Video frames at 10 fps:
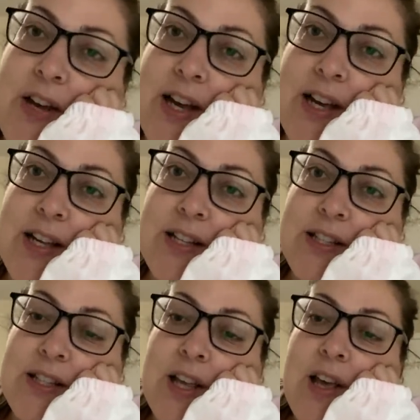
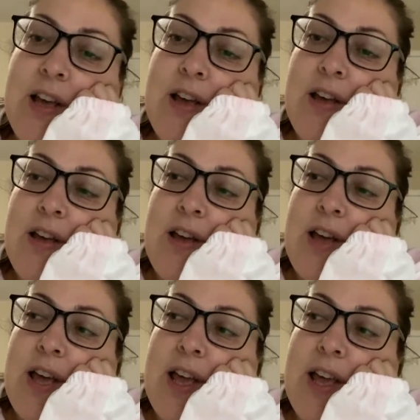guys
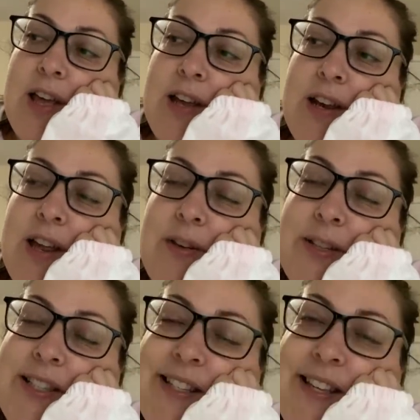and I
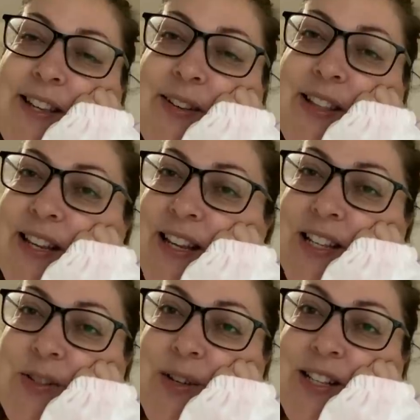will see you in the
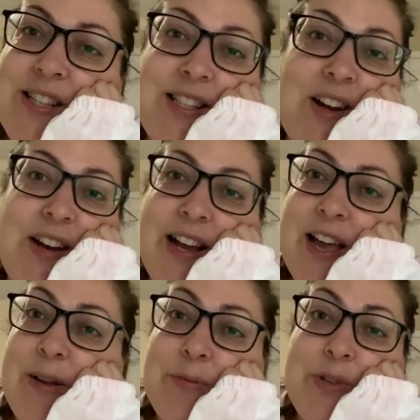next one. Sorry,
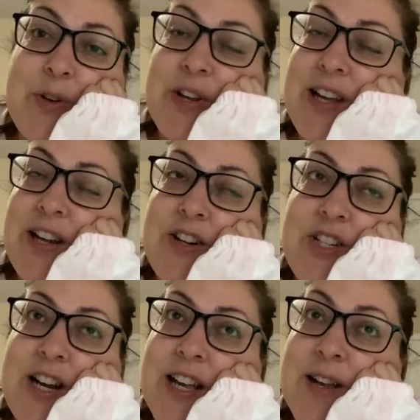I am so not
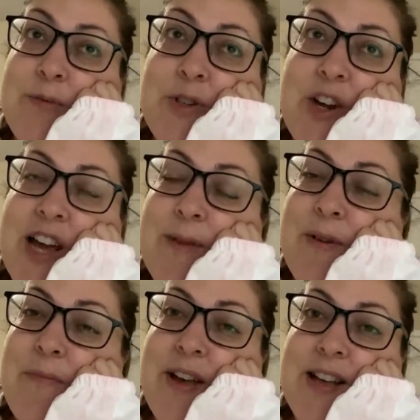energetic. I'm trying
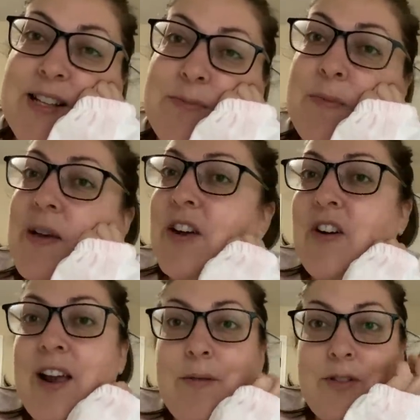my best, but my
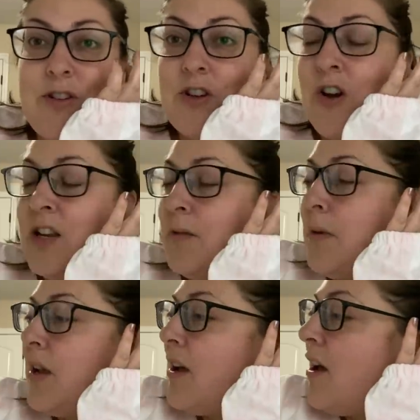cramps are starting to
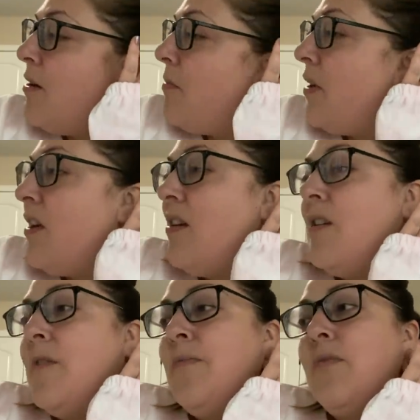pick up.
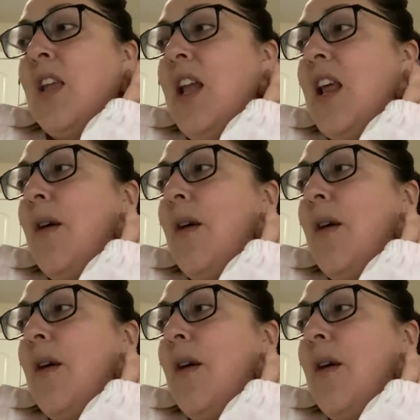And